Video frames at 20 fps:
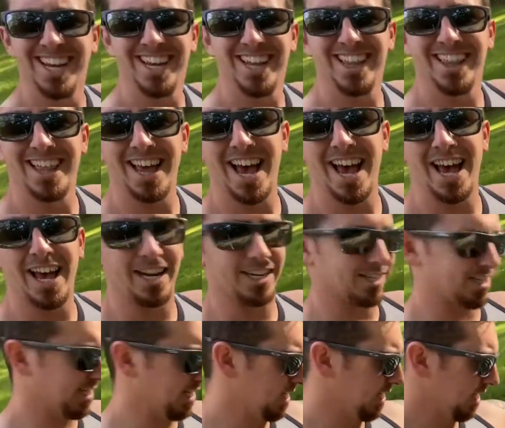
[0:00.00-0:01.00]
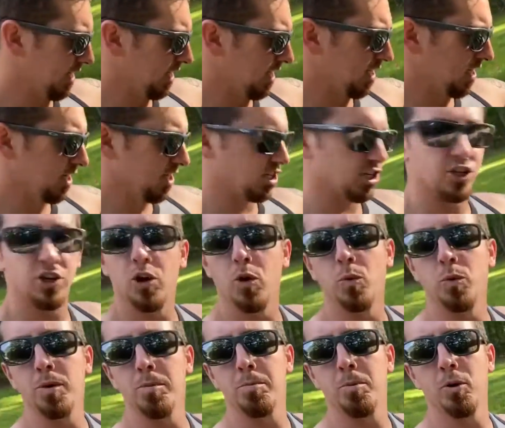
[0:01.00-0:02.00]
that,
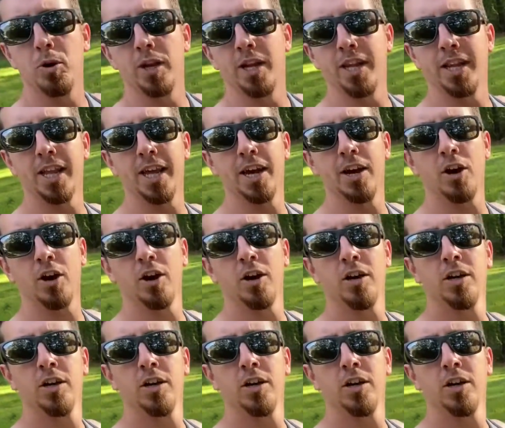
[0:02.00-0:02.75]
we put in their